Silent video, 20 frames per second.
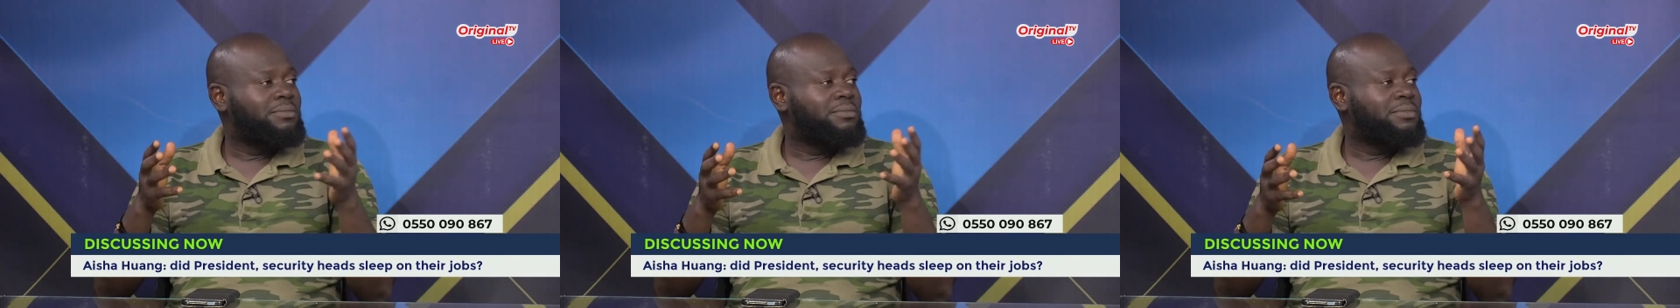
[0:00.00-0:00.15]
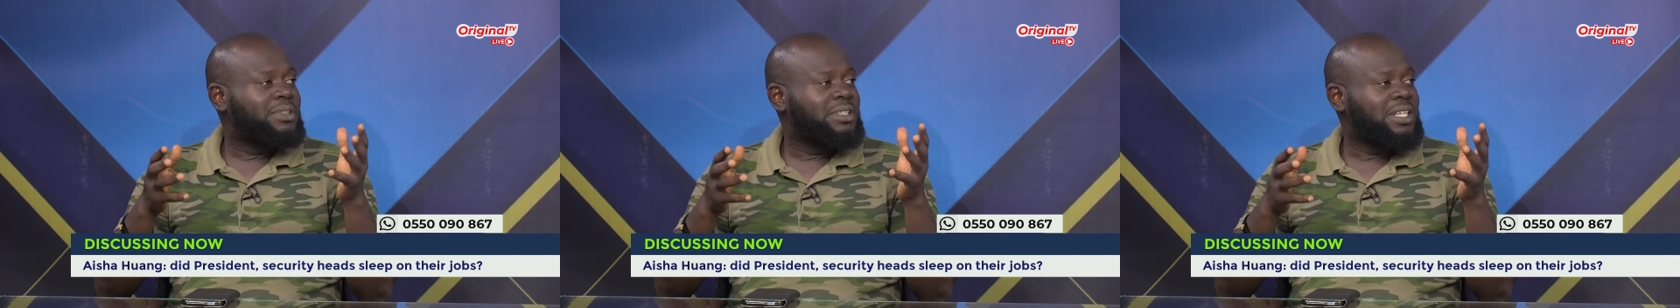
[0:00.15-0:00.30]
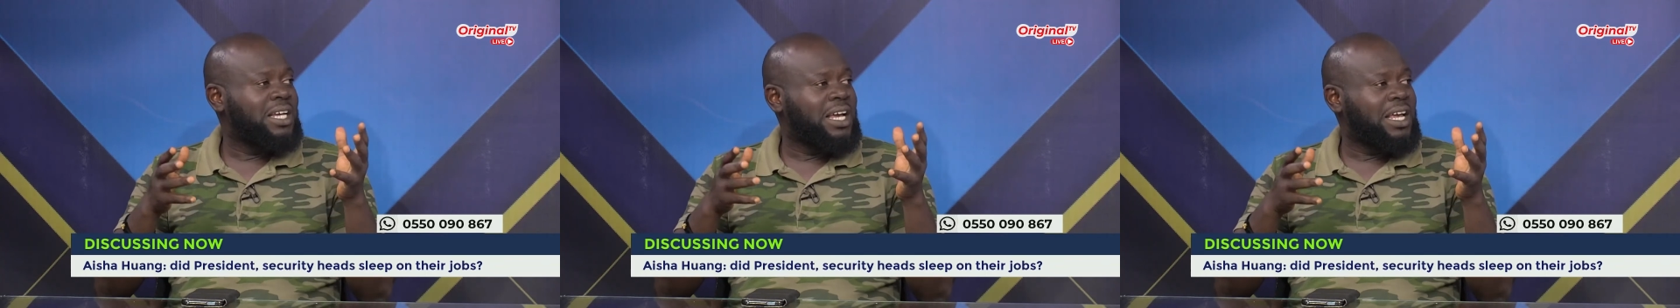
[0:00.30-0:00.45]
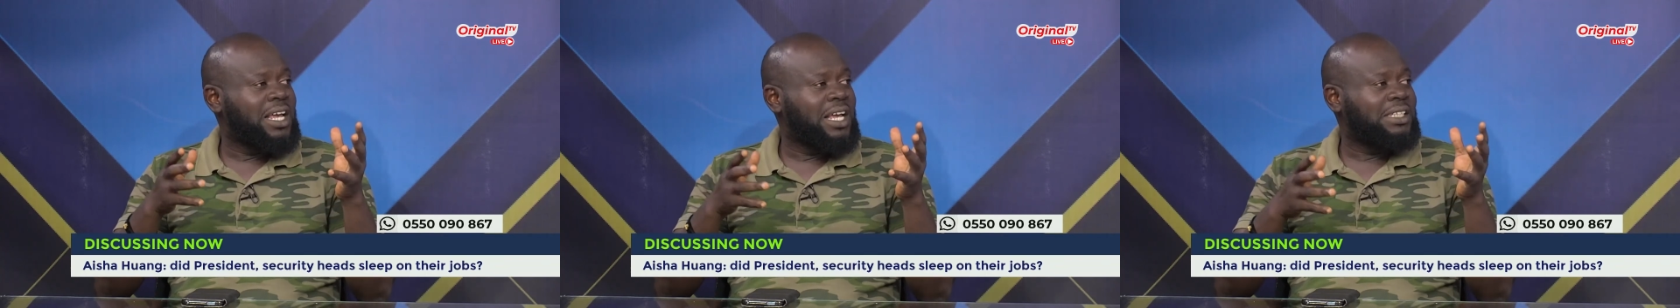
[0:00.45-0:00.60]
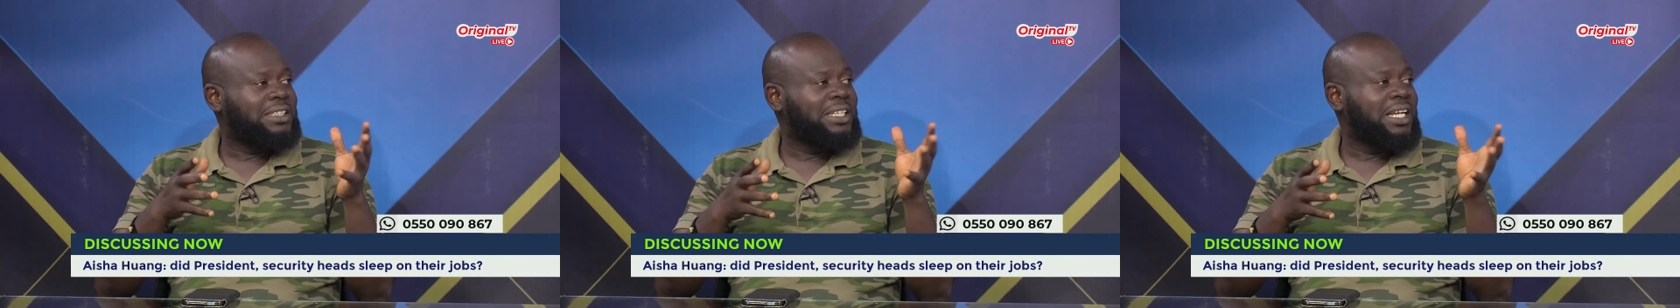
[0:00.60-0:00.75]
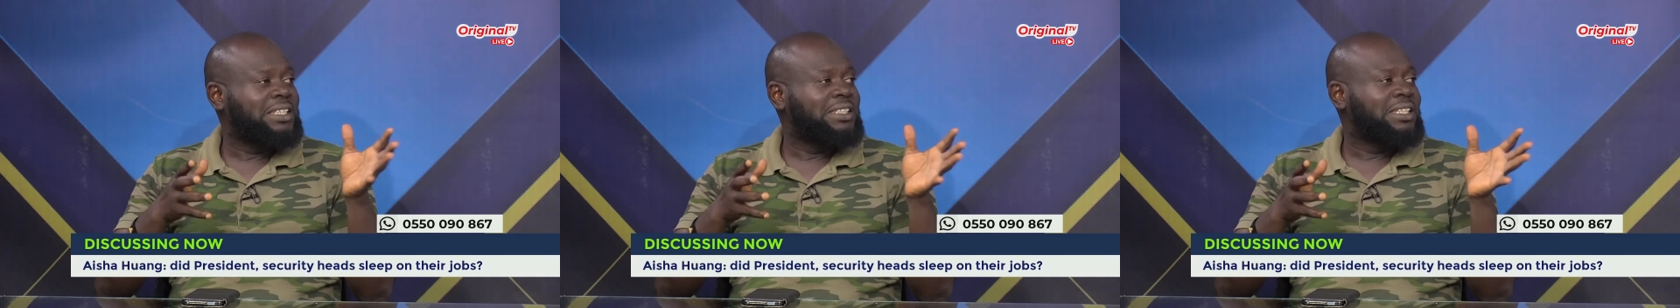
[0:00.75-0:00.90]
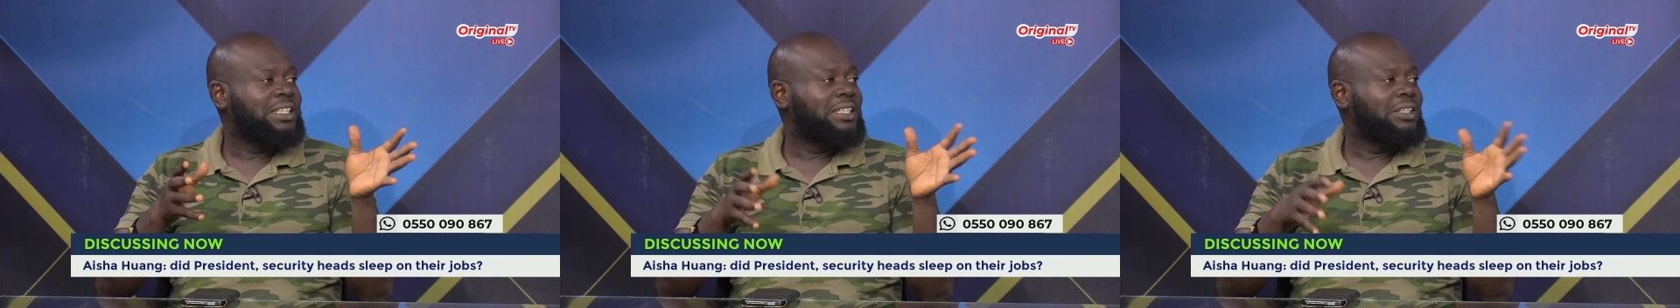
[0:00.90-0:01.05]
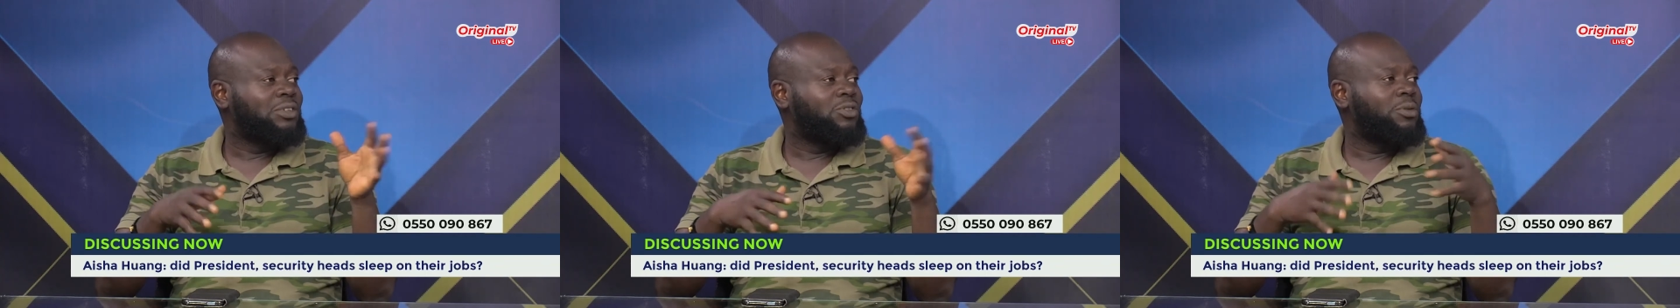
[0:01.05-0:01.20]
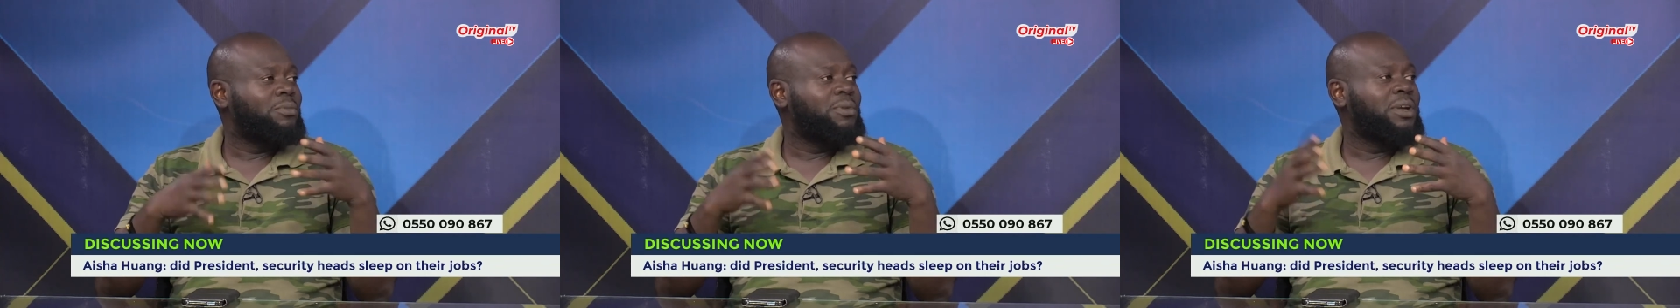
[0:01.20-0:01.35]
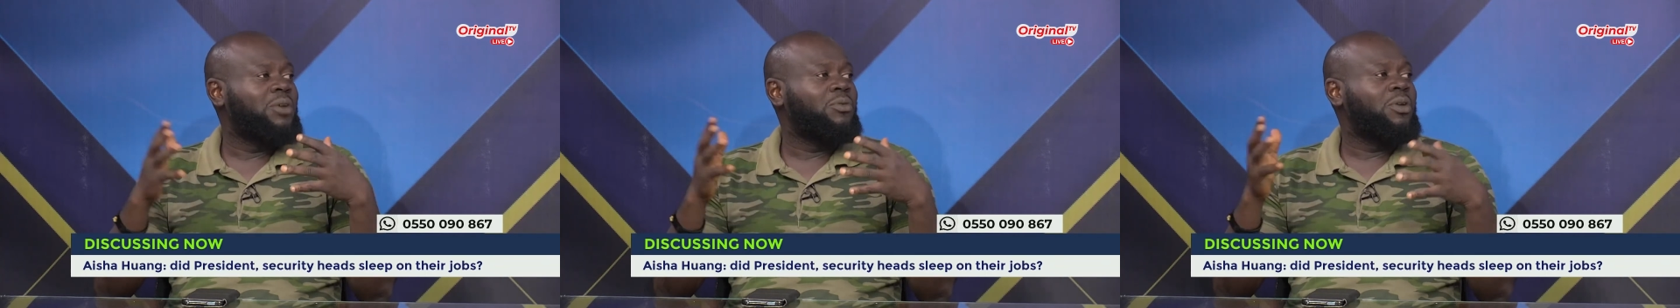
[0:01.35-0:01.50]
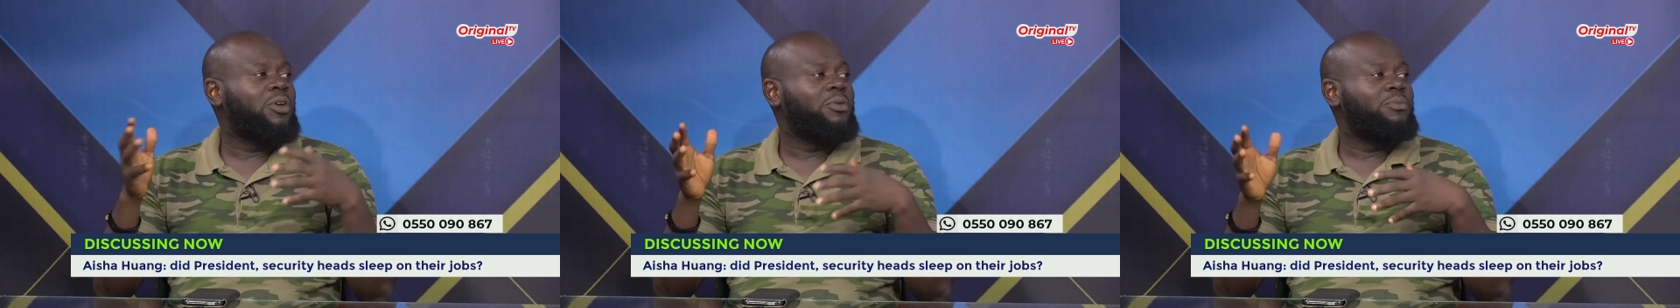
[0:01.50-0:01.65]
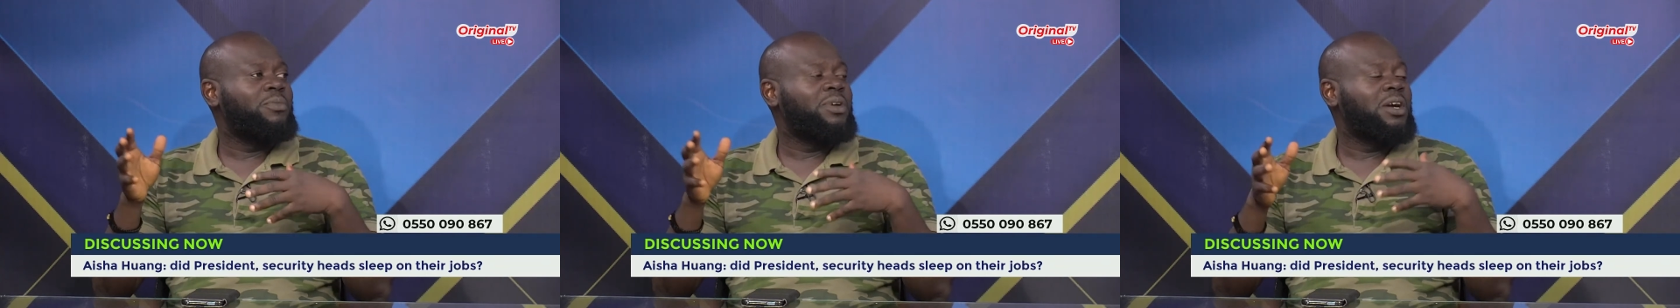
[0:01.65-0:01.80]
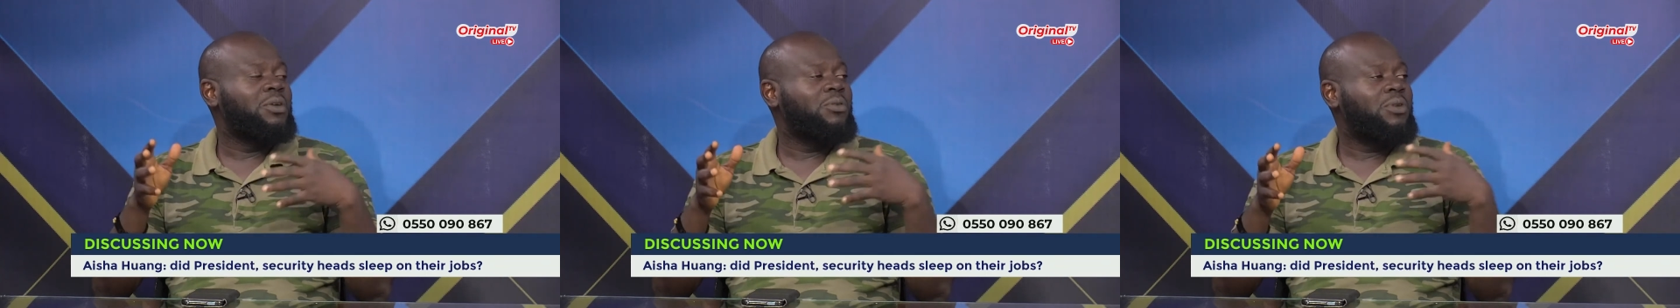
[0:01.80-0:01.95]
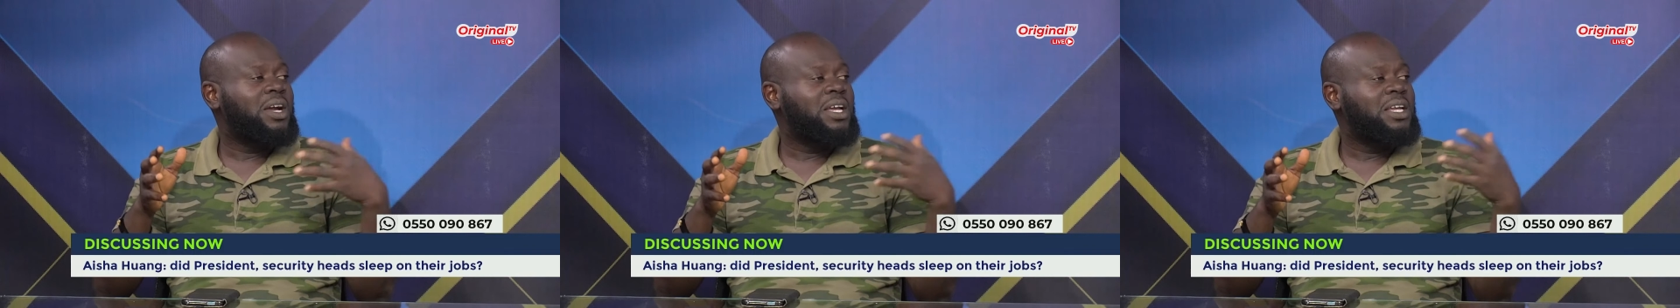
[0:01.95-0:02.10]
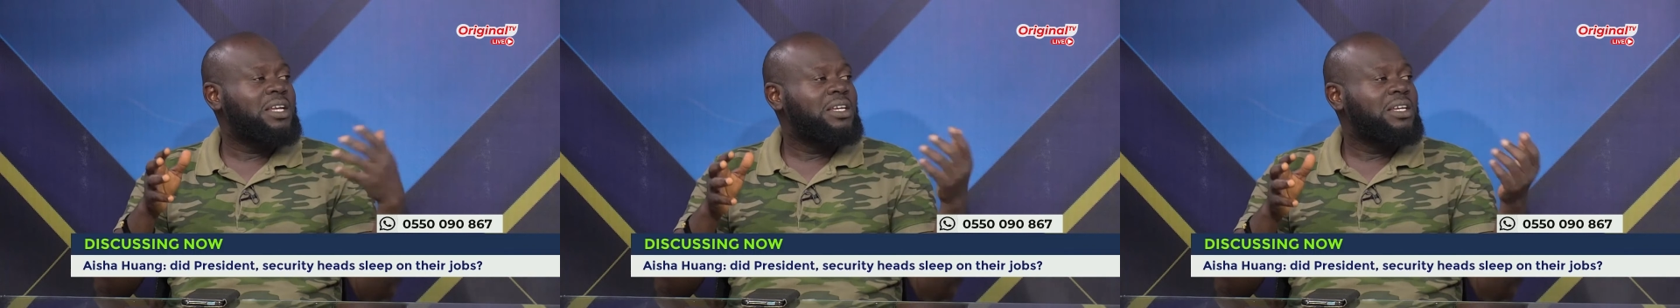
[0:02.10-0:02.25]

say, External Security, no me one.